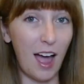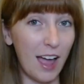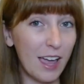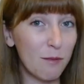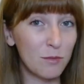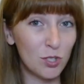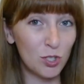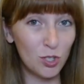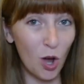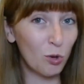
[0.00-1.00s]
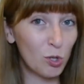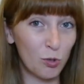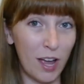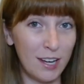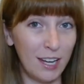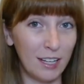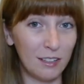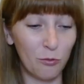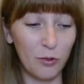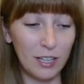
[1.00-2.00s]
I am so
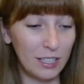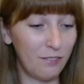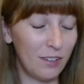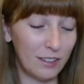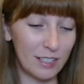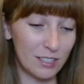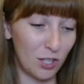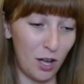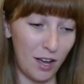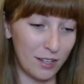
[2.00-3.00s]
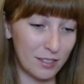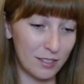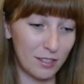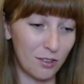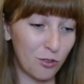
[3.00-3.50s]
dreading reliving this loss